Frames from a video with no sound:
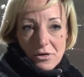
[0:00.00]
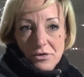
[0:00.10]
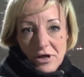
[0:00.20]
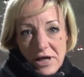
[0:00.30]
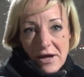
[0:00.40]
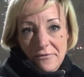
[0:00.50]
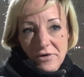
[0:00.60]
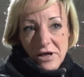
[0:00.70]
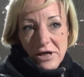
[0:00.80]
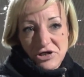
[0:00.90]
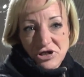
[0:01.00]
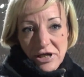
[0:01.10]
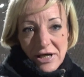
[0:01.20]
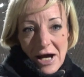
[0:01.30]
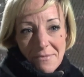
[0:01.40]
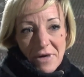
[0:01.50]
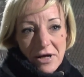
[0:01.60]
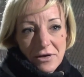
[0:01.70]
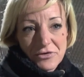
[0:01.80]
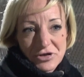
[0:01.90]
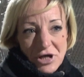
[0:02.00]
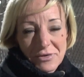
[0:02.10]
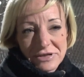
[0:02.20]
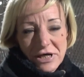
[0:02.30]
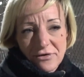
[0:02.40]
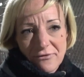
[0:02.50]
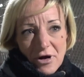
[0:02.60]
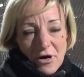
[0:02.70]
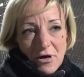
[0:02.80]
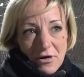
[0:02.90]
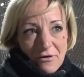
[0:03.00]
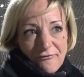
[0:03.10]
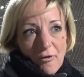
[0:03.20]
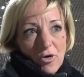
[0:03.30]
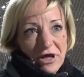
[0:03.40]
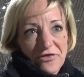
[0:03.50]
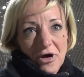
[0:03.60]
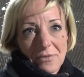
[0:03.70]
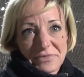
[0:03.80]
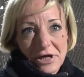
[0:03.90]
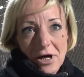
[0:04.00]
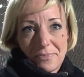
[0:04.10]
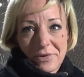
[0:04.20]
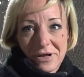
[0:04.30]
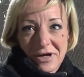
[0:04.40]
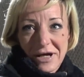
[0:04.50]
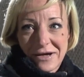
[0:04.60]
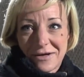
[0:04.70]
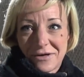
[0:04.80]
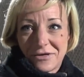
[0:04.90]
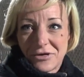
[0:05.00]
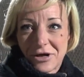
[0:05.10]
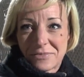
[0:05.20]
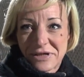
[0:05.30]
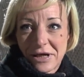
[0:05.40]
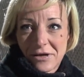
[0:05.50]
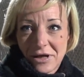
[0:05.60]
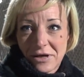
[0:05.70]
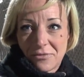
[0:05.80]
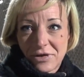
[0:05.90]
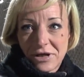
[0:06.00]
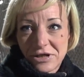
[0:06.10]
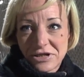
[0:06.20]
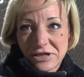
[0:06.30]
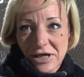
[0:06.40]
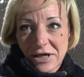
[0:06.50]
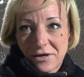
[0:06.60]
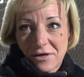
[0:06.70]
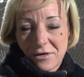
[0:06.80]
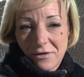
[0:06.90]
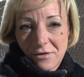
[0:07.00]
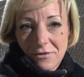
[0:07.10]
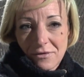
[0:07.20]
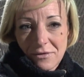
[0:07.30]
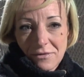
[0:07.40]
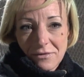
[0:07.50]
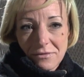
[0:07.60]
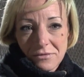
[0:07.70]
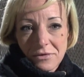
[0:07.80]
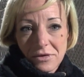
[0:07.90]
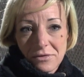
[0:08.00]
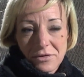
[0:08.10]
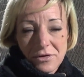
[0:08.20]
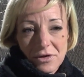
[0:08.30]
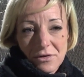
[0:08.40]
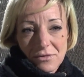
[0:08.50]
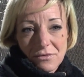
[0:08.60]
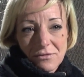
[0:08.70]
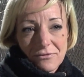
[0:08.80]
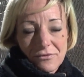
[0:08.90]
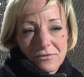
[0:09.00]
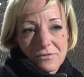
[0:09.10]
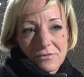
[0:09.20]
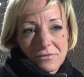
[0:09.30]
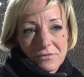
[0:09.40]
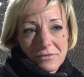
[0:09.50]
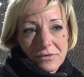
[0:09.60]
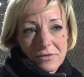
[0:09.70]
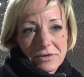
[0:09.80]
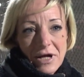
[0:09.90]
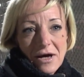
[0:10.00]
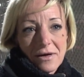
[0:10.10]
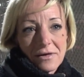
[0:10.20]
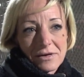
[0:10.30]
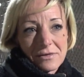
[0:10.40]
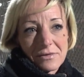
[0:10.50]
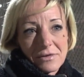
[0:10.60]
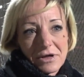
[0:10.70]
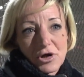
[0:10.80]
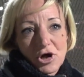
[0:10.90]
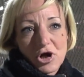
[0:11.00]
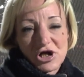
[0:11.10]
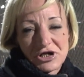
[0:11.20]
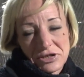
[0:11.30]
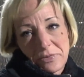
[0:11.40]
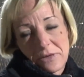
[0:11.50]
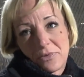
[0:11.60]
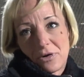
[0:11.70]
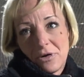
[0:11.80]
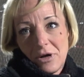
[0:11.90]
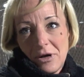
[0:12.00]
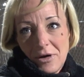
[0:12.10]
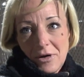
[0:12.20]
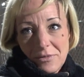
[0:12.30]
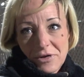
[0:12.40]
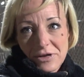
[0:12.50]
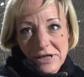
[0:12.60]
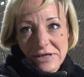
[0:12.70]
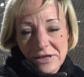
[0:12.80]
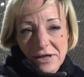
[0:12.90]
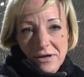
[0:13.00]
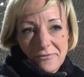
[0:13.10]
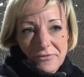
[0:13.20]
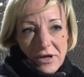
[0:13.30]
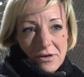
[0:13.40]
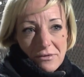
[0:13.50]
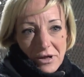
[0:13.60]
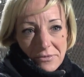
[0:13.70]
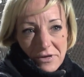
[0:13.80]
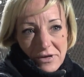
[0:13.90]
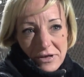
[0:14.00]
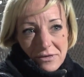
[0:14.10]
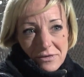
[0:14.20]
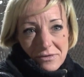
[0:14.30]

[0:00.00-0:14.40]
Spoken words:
Like every shitty comment, there's always like 40 thumbs up, and like, you know what I'm saying? Like, we need to just, like, you know, not encourage these people, because that's like, if they don't like me, then